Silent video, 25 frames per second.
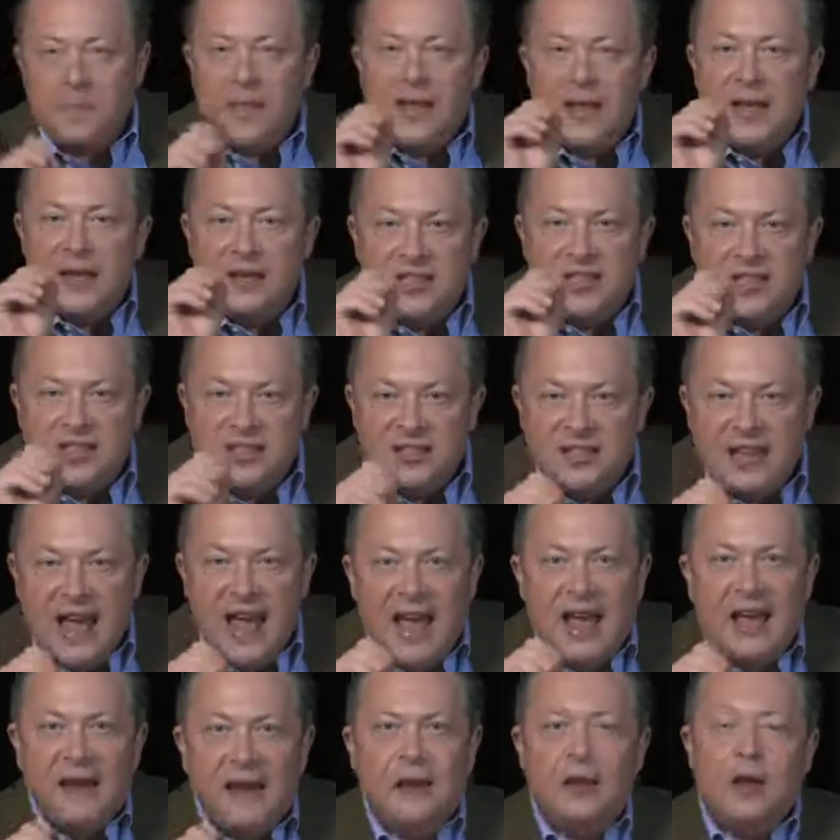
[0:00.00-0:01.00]

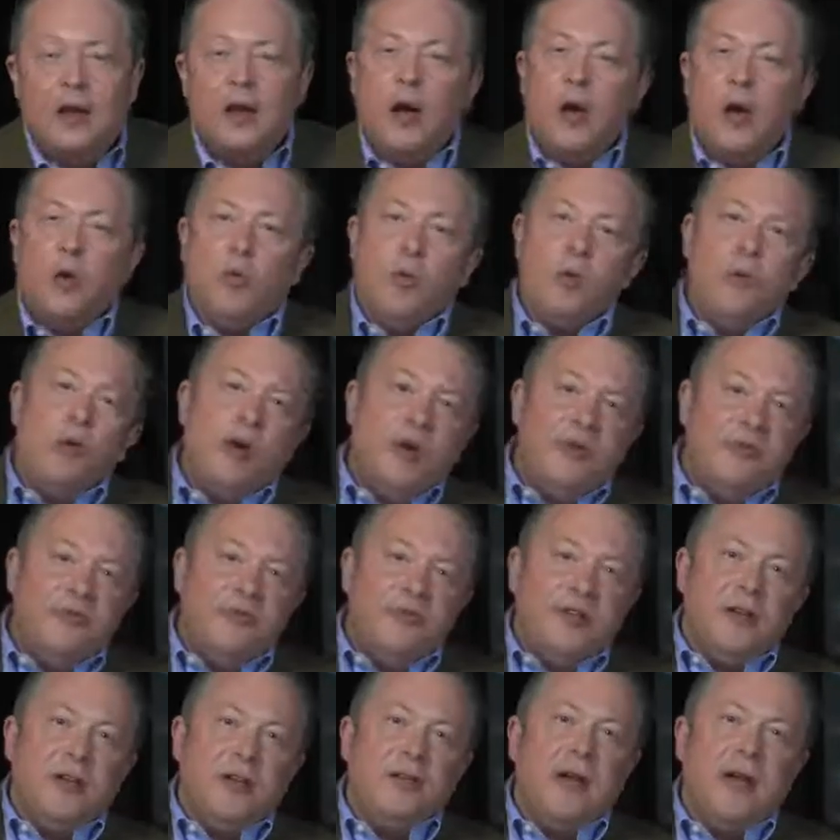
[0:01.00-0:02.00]
Instead, we want to
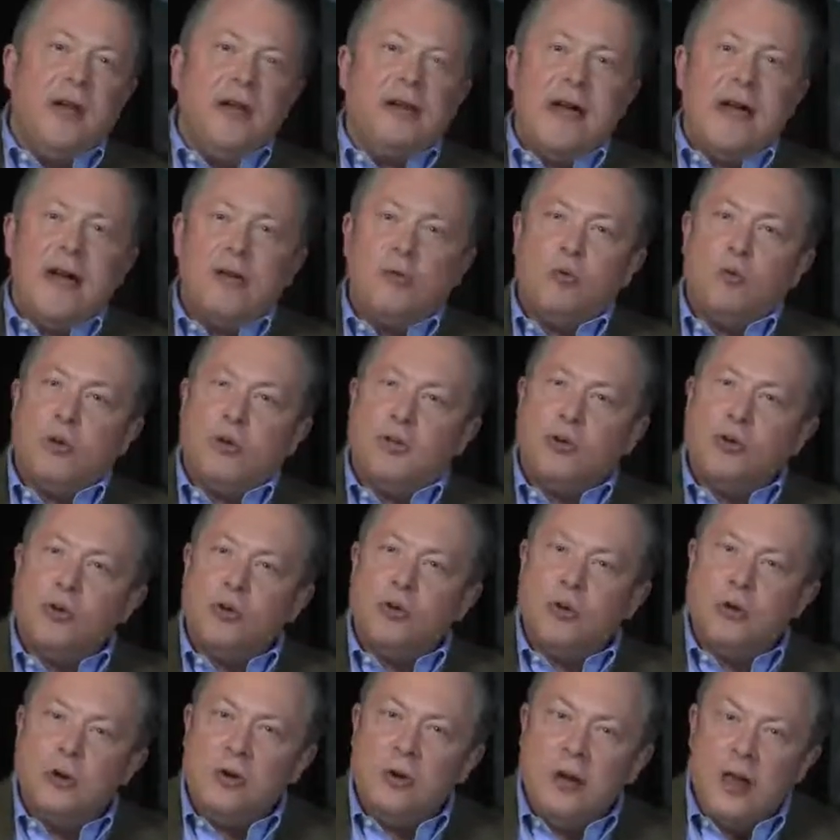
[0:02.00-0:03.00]
figure out how to
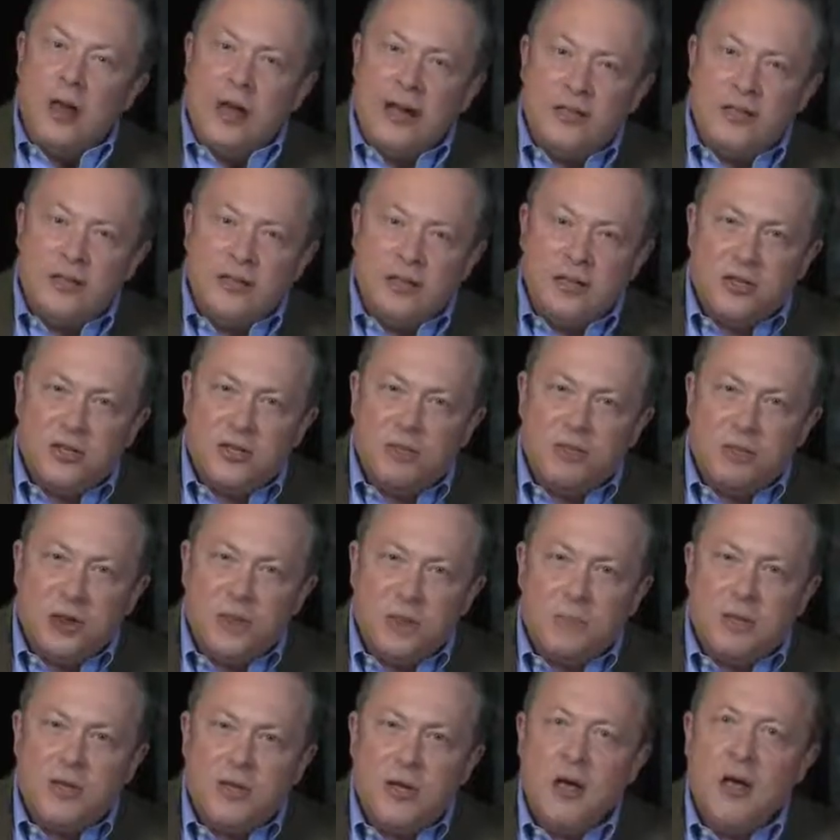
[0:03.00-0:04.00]
internalize the
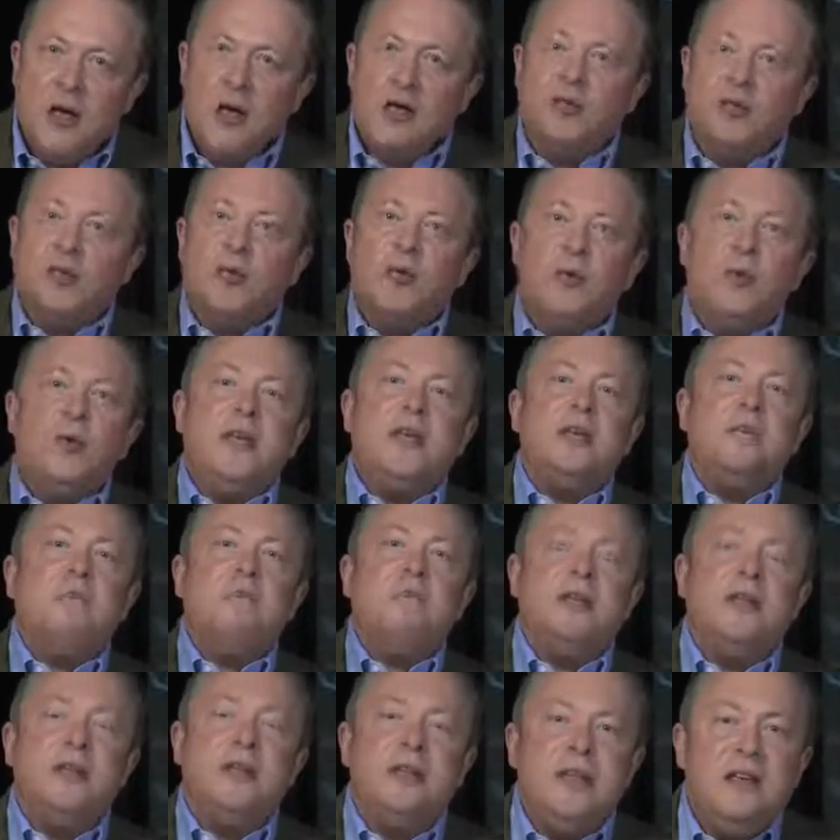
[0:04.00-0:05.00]
script so that we can
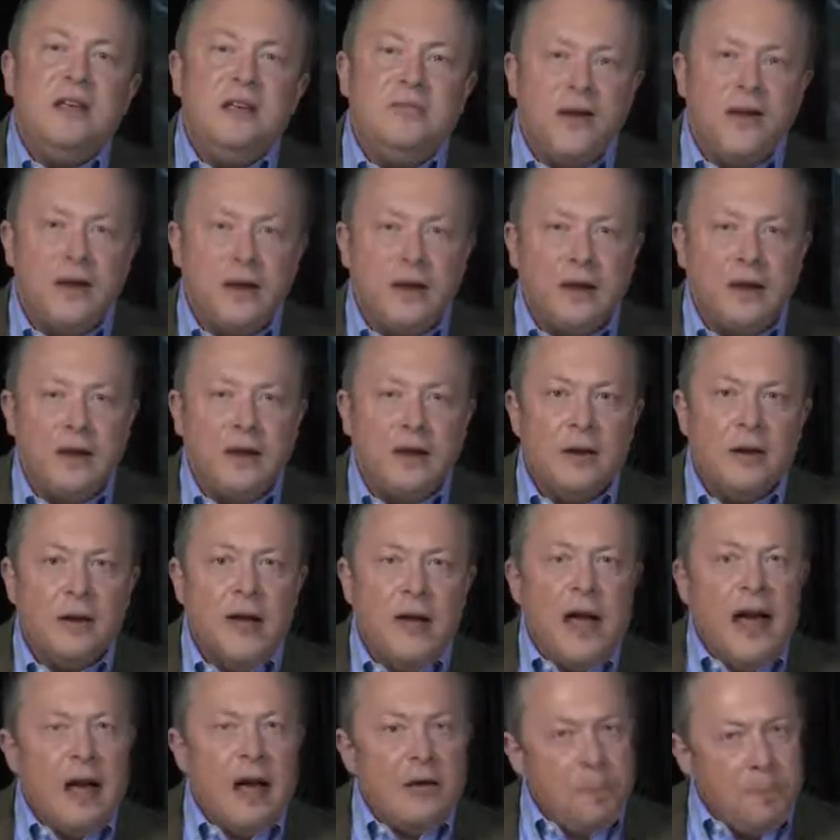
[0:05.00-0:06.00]
believe in it,
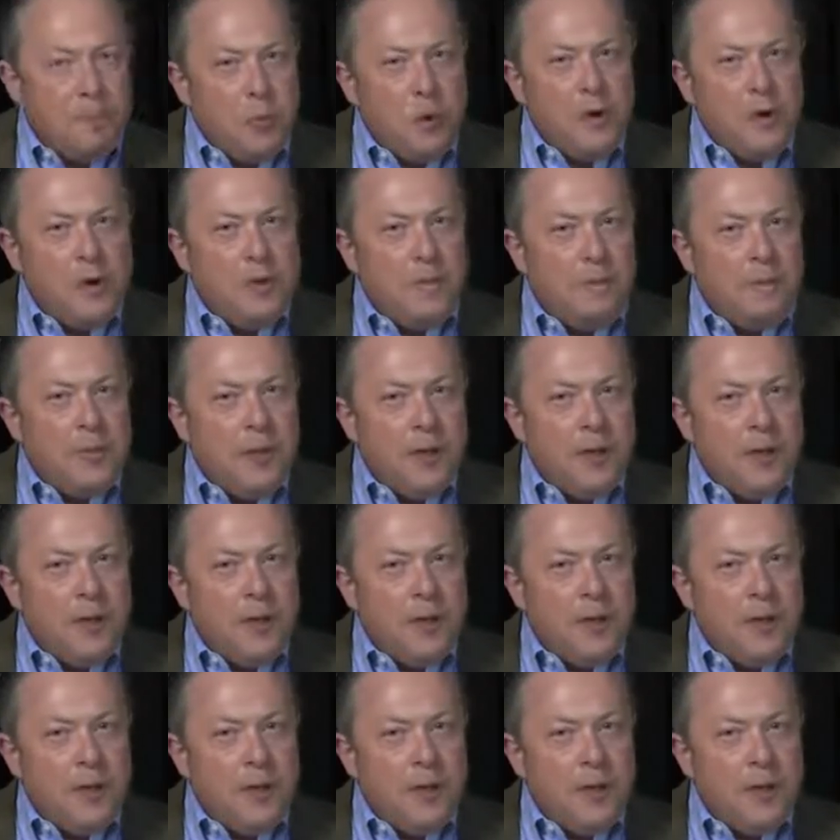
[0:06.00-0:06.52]
how to put